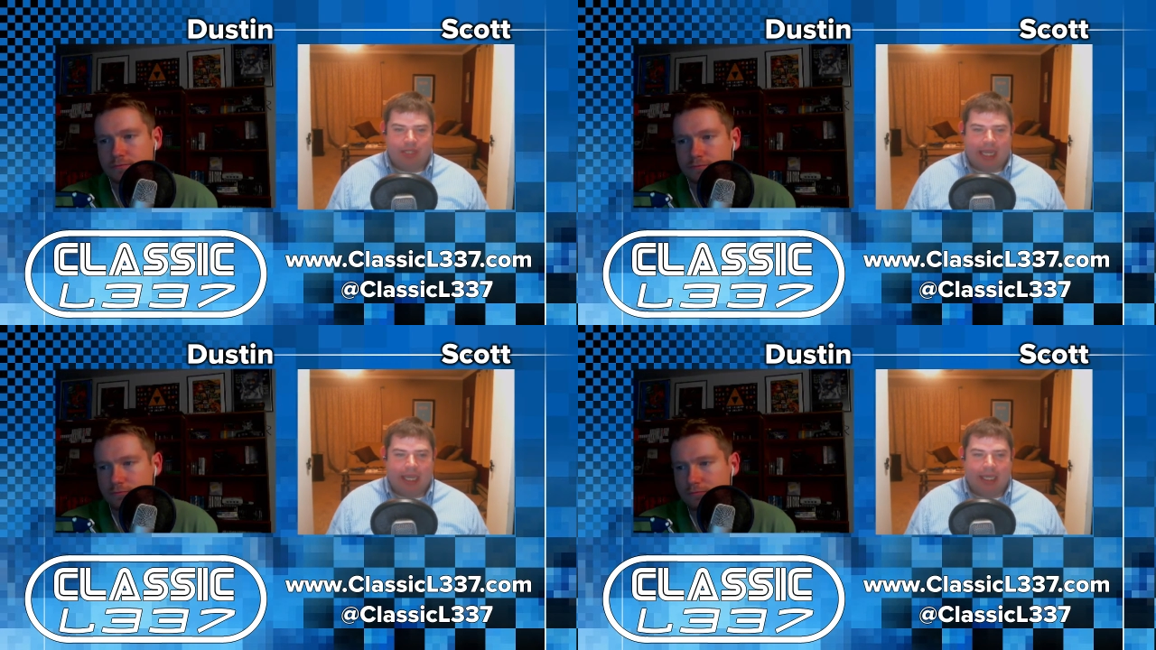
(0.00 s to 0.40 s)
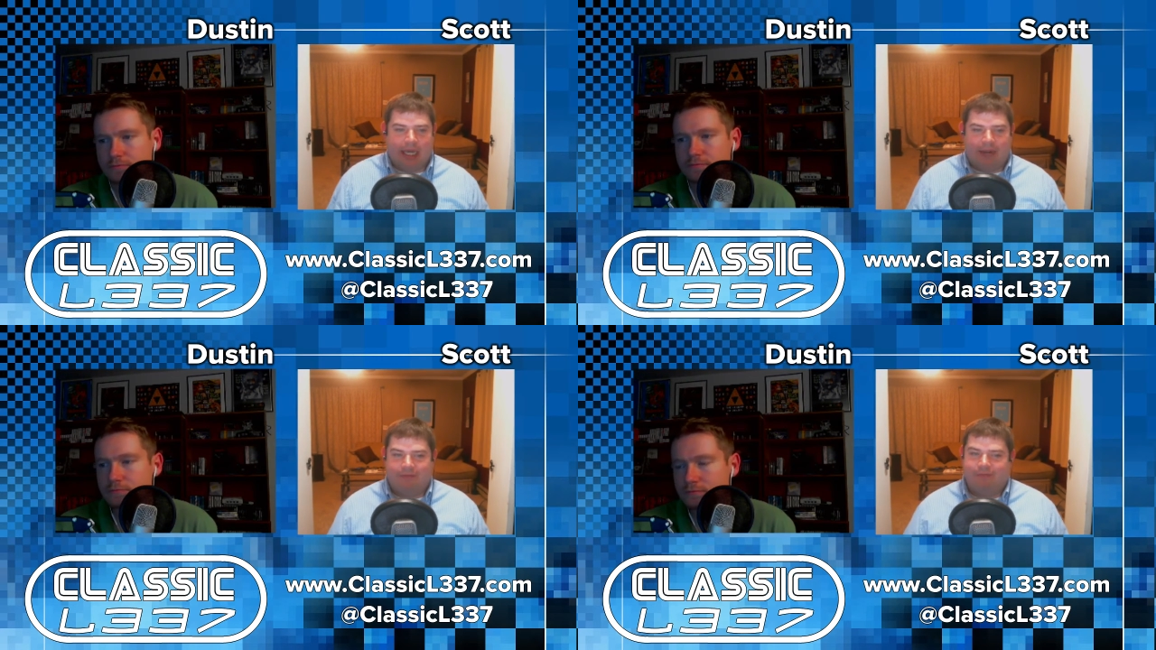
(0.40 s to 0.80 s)
Speaker 1: and
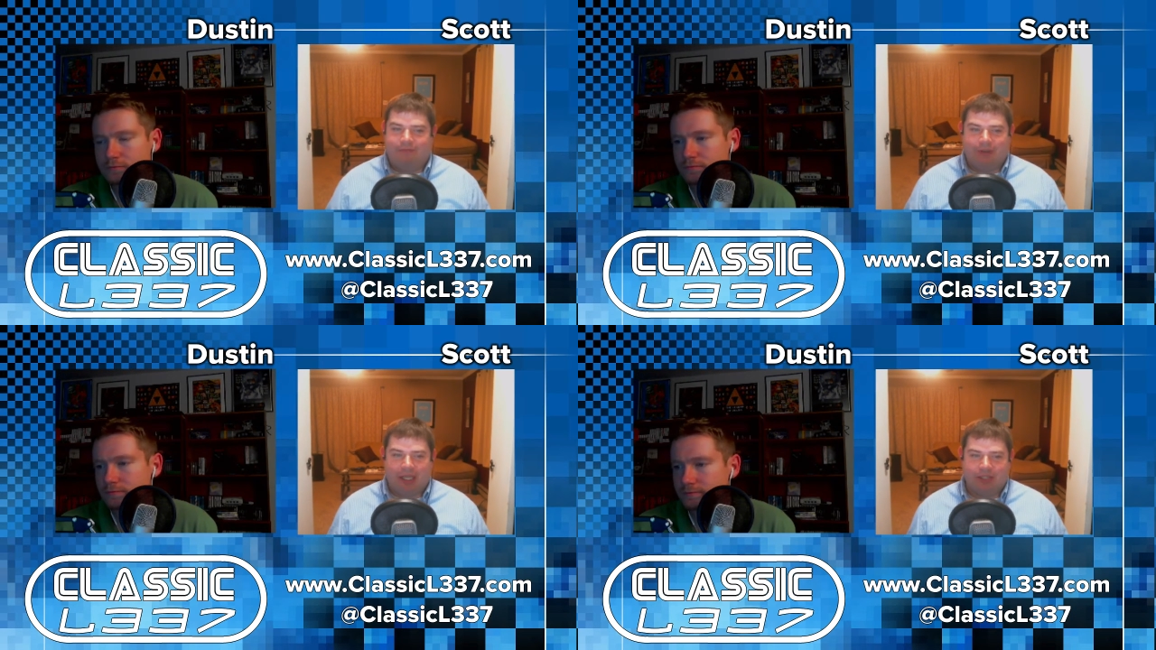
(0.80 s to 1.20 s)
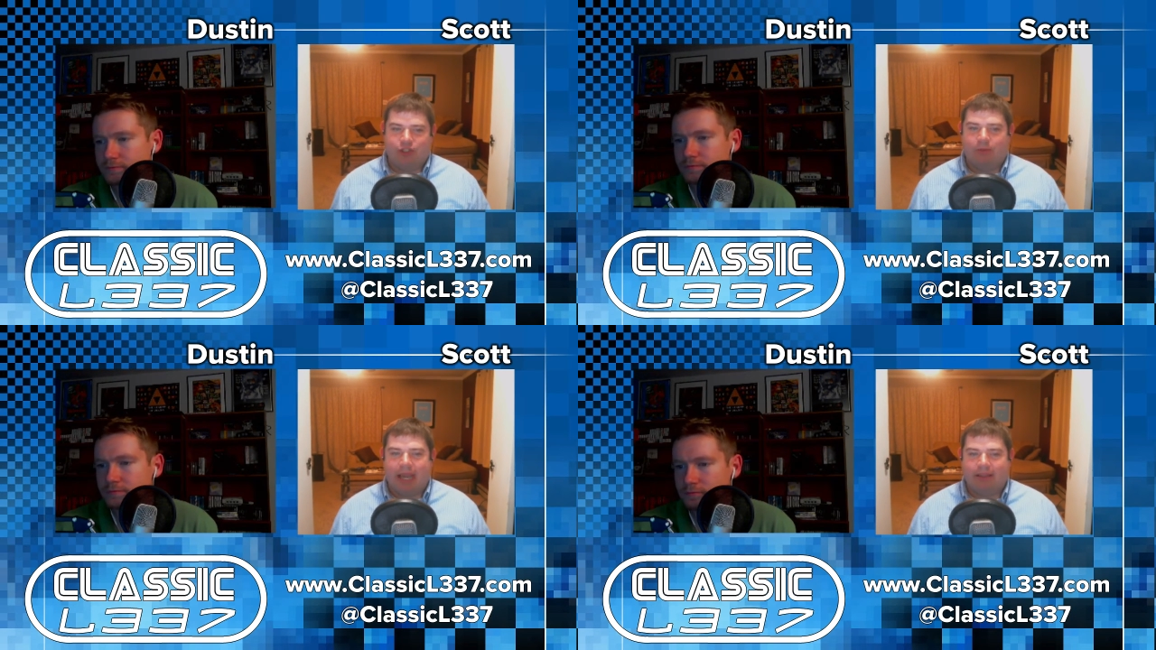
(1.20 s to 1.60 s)
I feel like it's
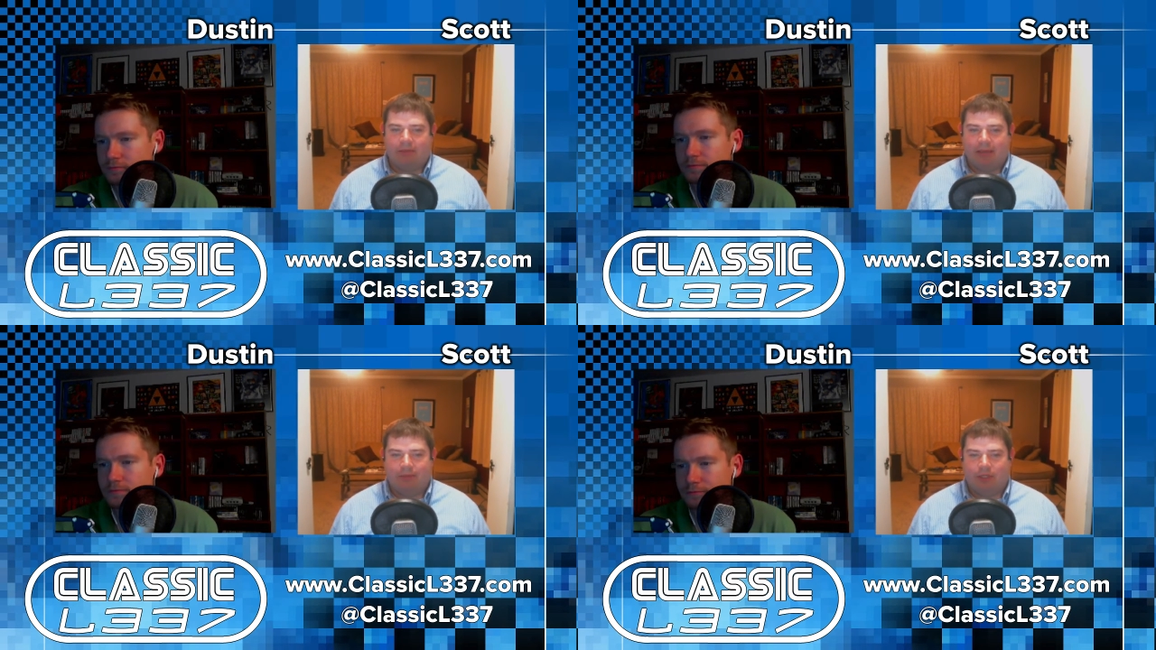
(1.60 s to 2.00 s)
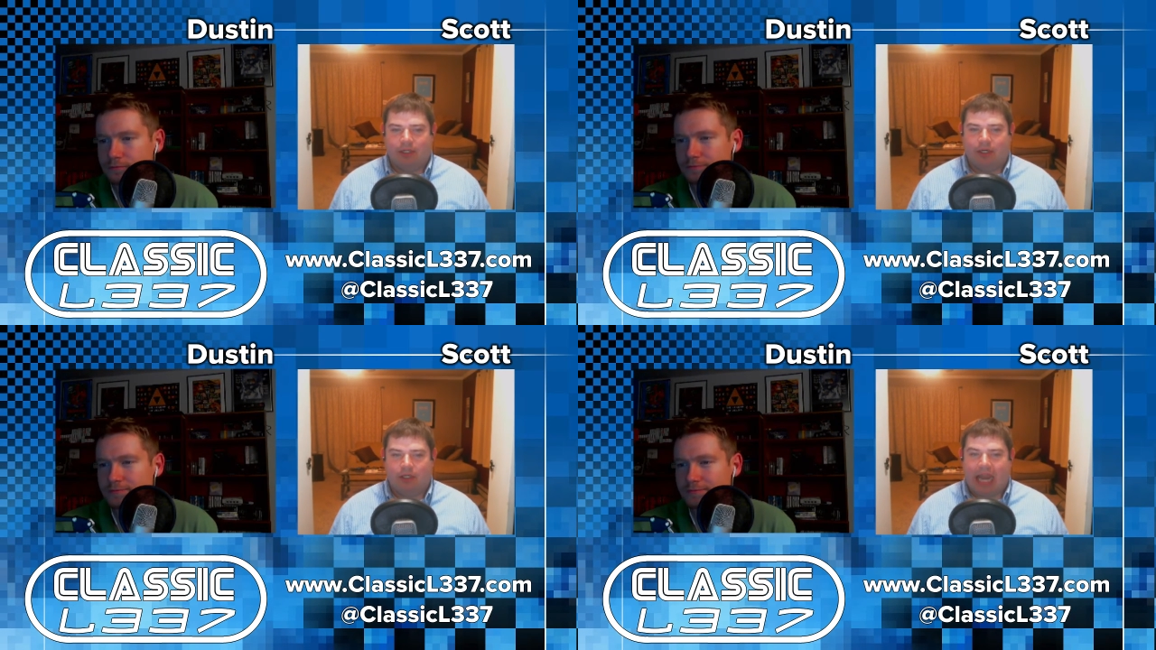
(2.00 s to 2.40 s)
too bad that people
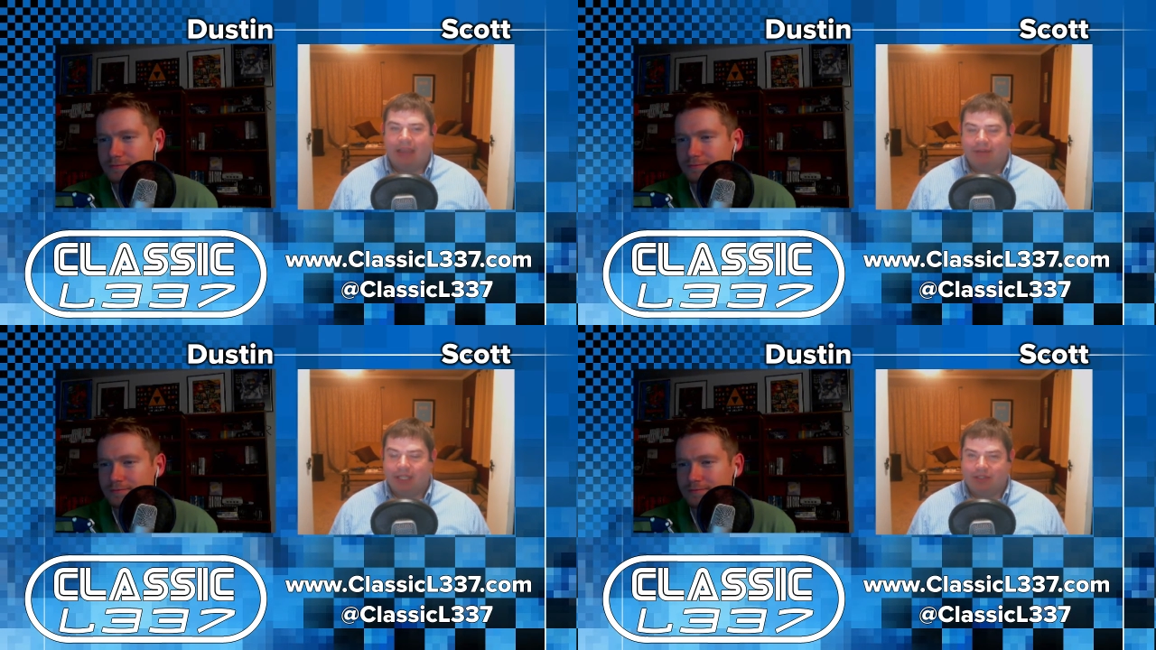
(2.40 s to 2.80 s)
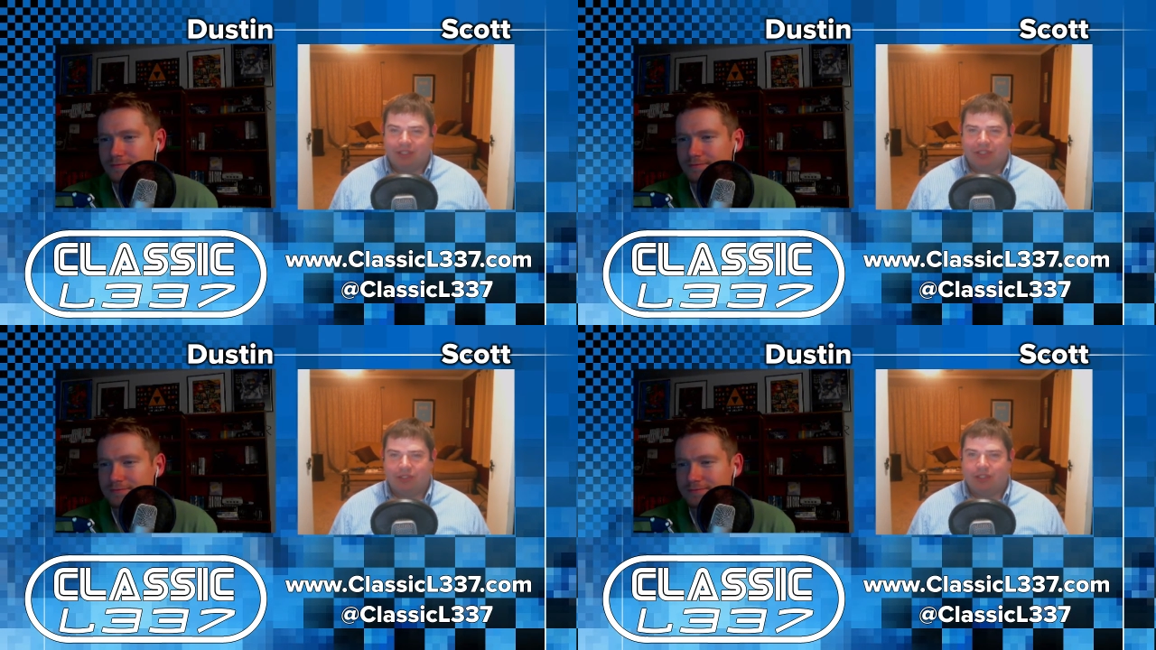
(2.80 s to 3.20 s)
are having these
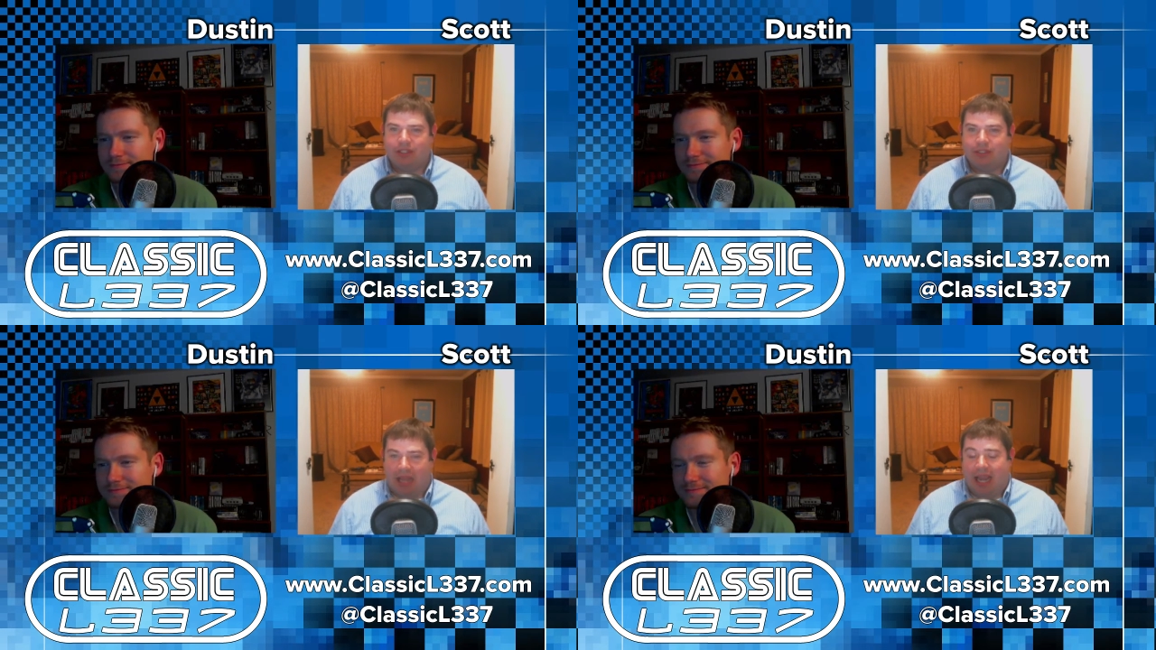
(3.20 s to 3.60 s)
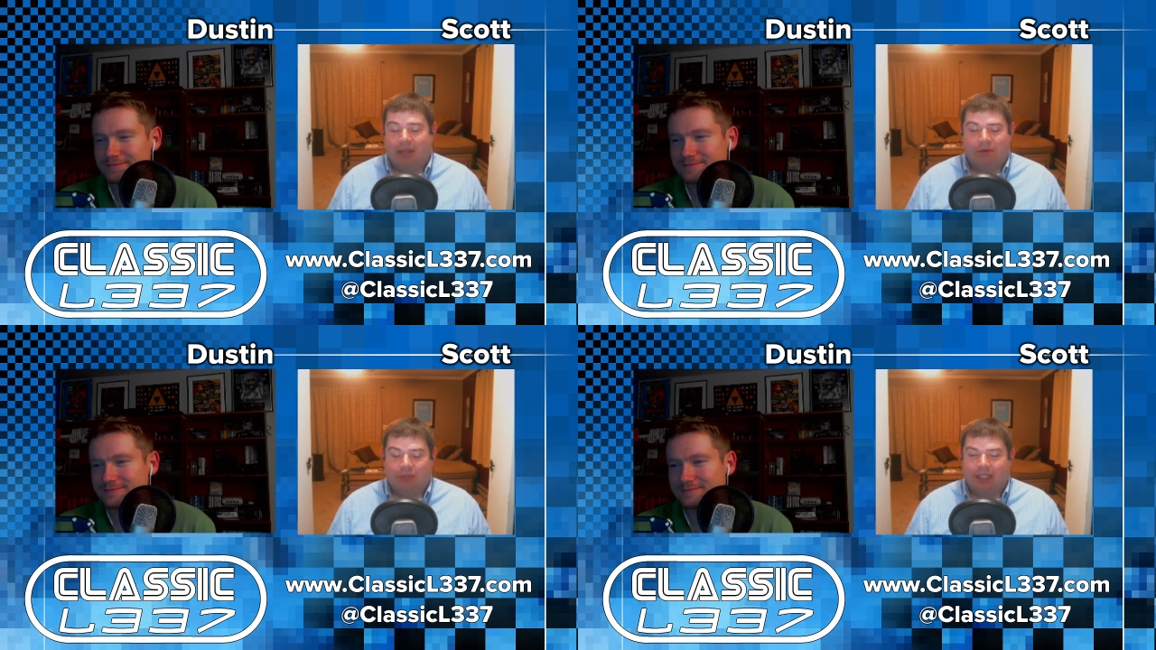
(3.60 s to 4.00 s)
issues because I
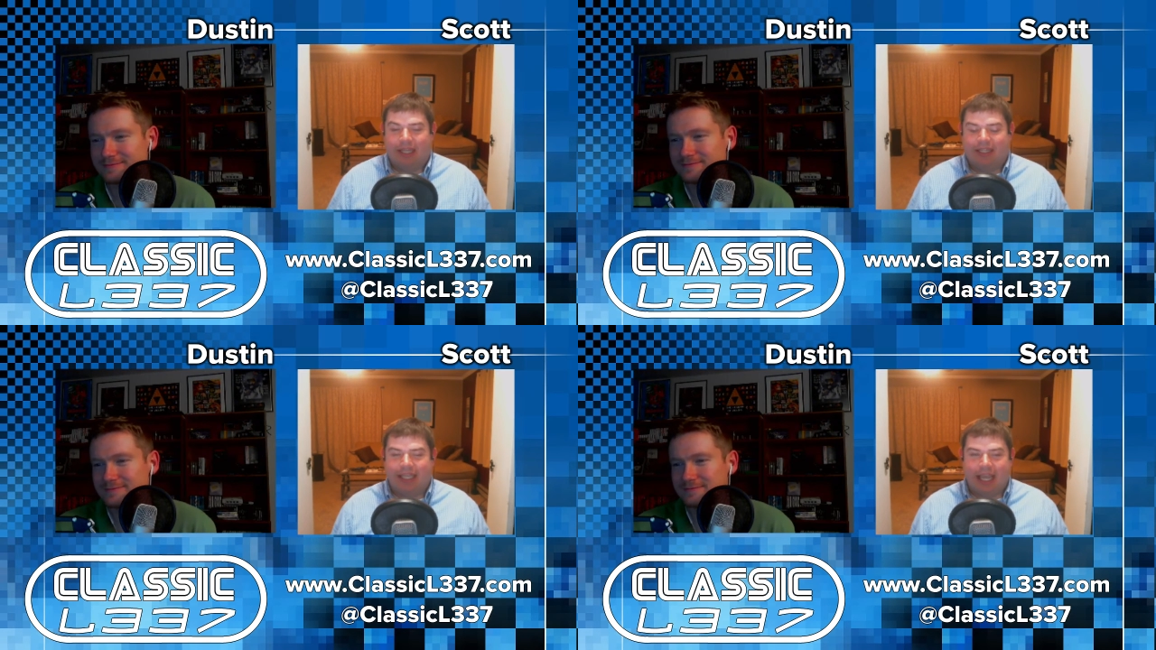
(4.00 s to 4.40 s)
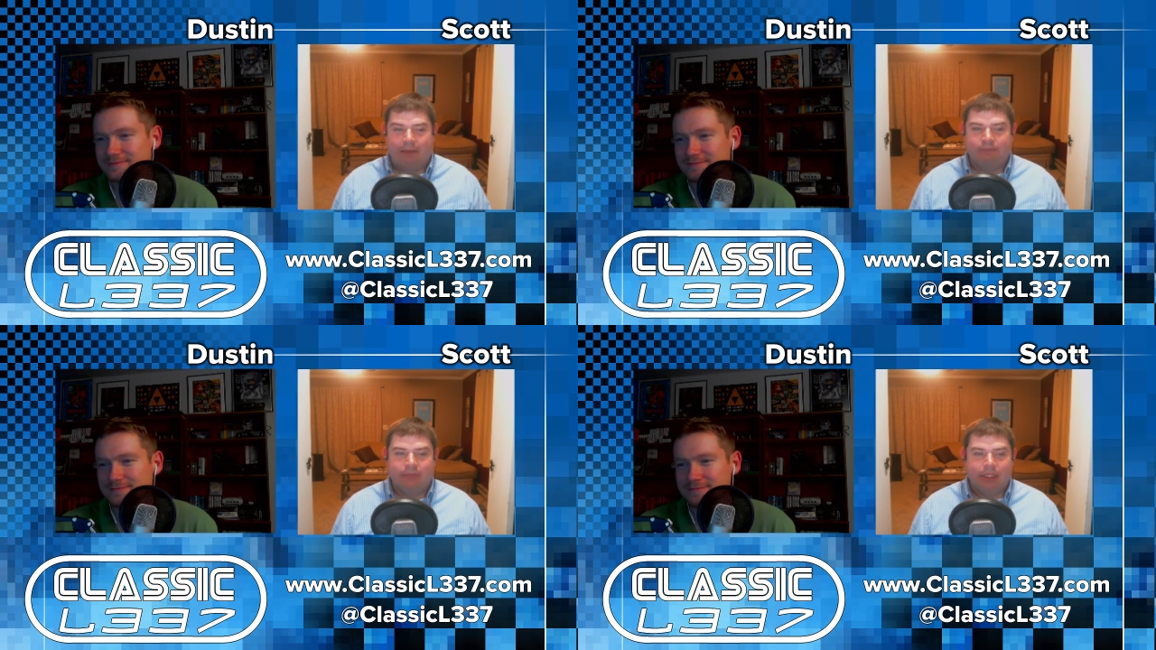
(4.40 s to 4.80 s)
really like the
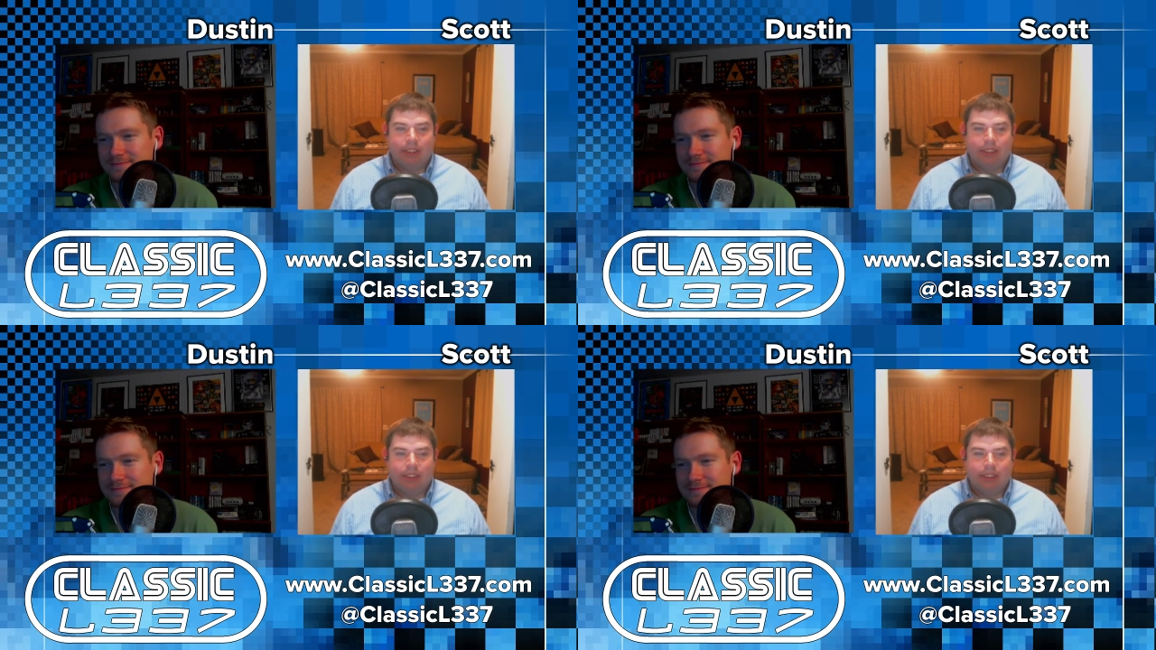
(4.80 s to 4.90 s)
game.